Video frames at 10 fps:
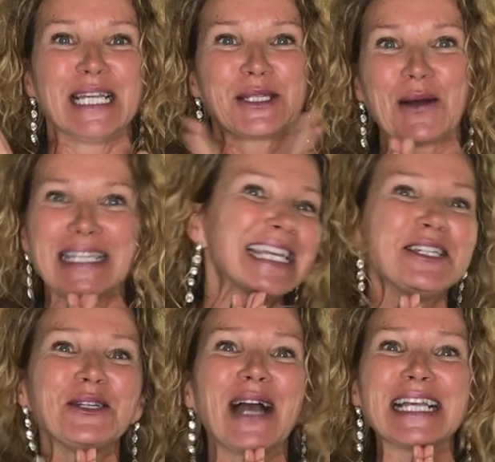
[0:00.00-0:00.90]
So I
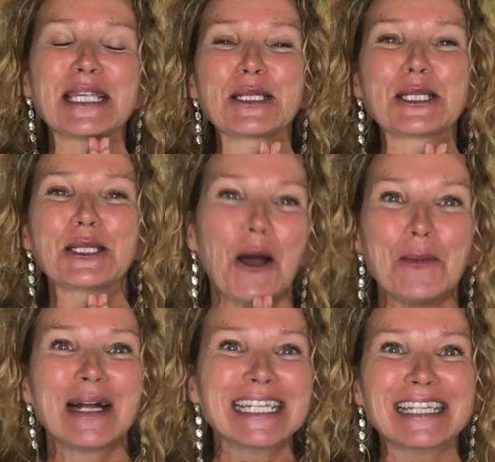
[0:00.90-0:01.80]
send you guys so
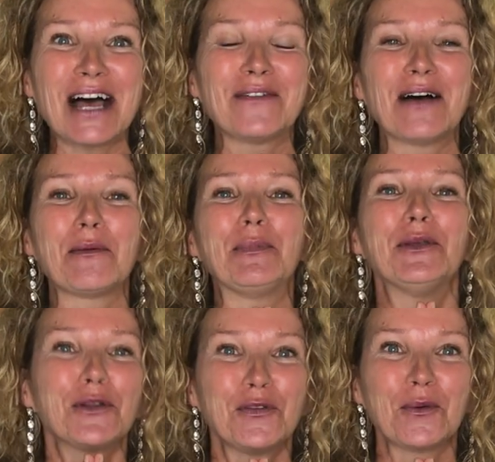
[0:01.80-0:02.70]
much love. Have a
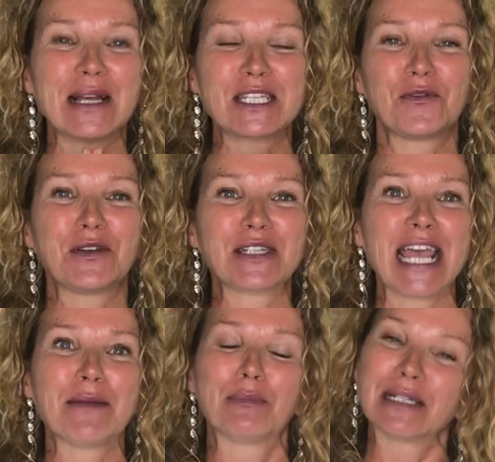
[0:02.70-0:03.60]
beautiful rest of your
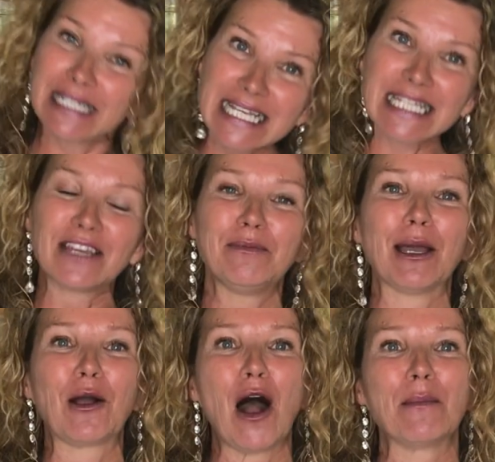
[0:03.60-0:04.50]
day. Please leave me
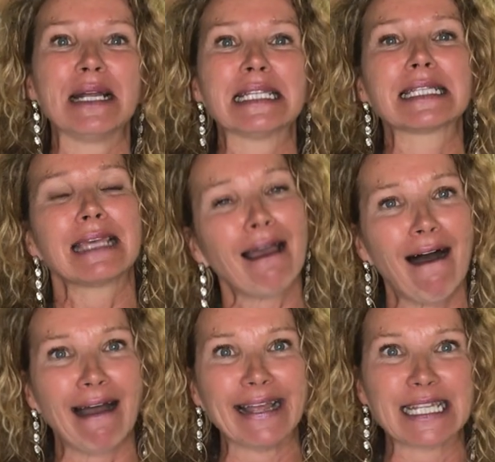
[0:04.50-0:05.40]
a comment, say
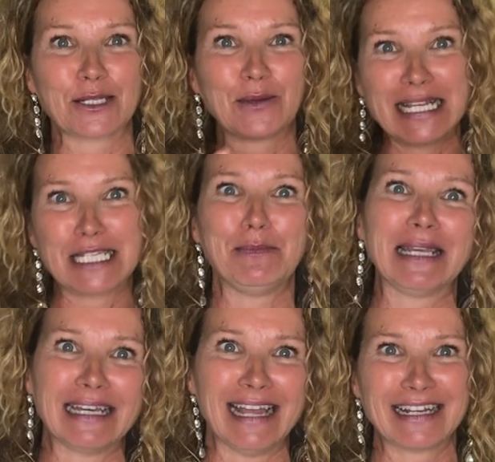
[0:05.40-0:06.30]
hi. It's so nice to be
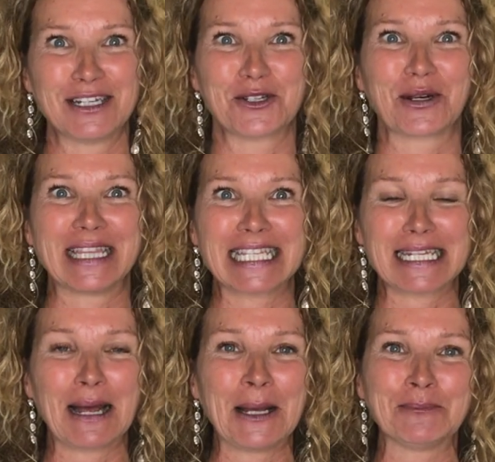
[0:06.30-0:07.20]
connected during this
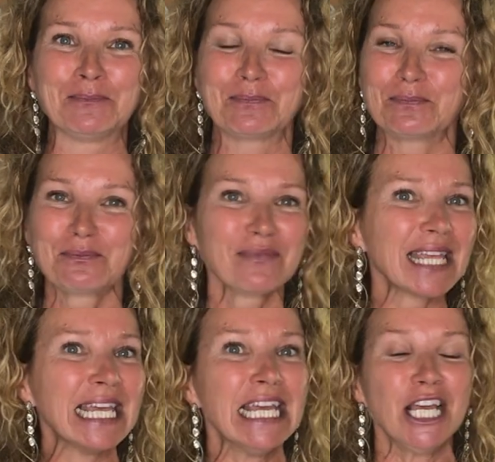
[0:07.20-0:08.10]
time.
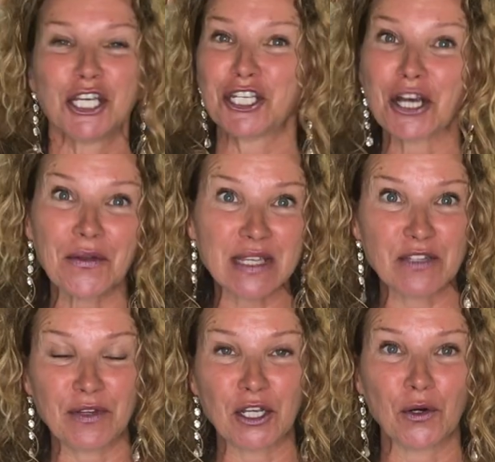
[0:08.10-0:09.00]
Share this
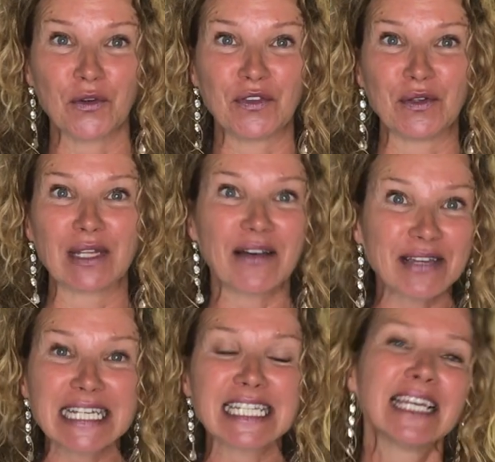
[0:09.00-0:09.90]
video if you love
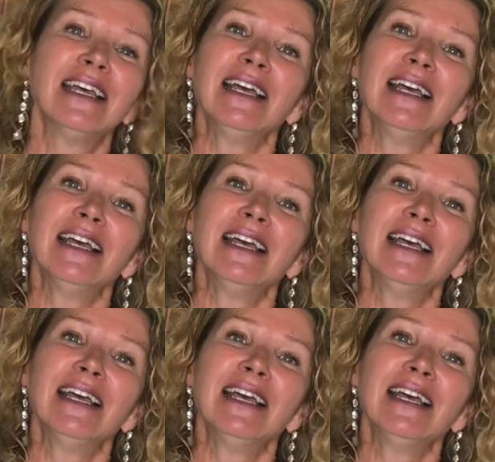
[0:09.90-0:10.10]
it.